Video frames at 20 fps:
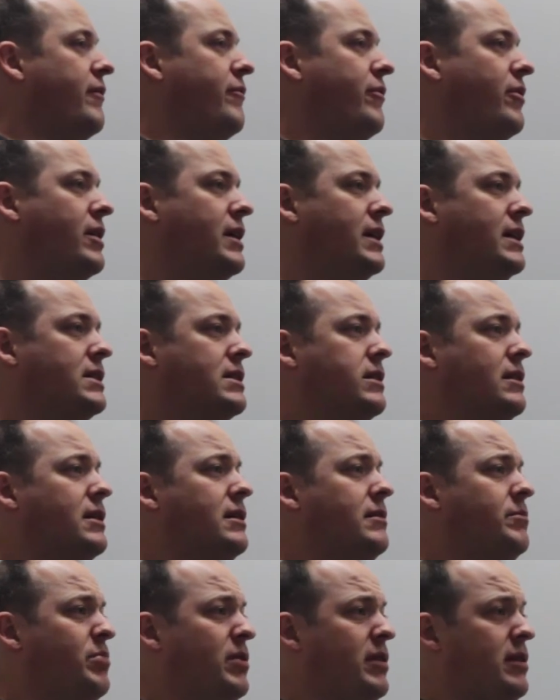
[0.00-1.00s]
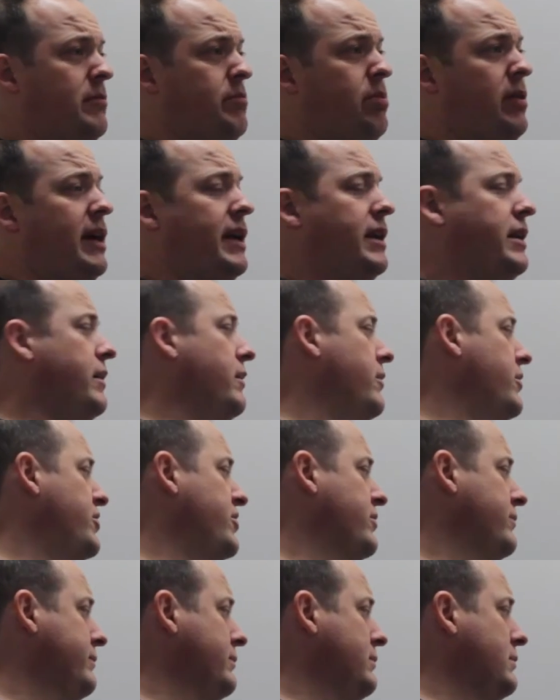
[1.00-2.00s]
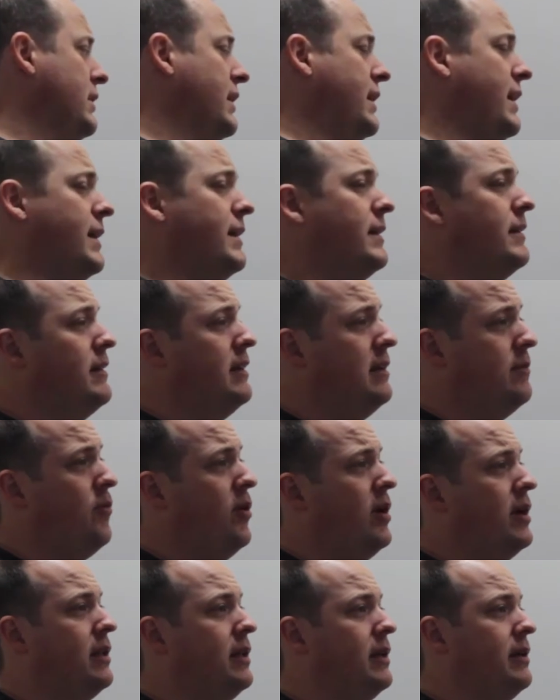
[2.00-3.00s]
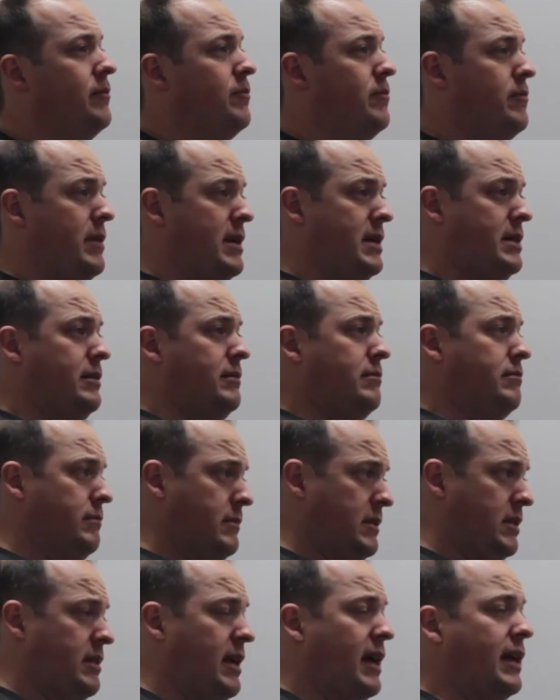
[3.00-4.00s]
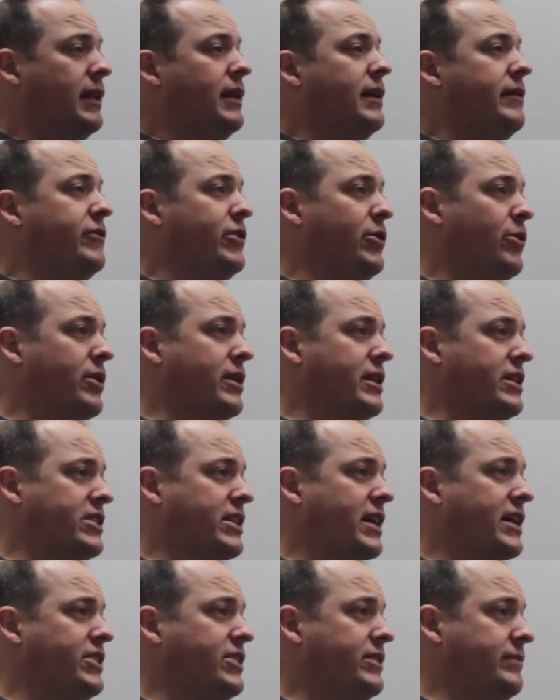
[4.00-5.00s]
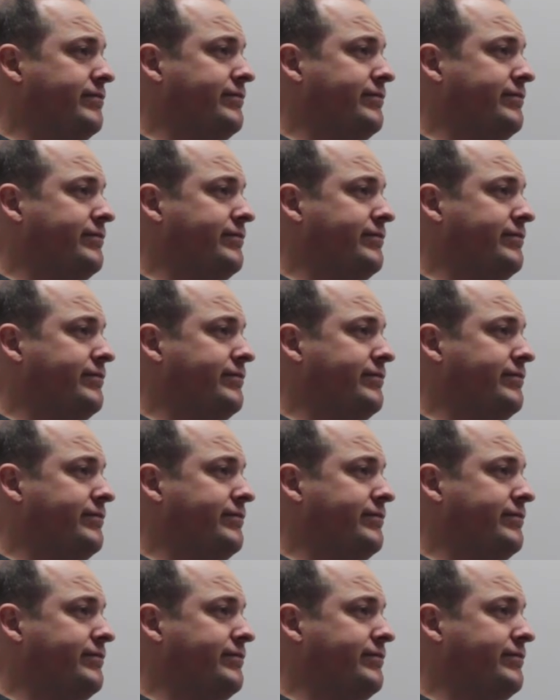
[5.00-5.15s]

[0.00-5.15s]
very easily, but in plain English, okay, it might mean that they leave the organisation.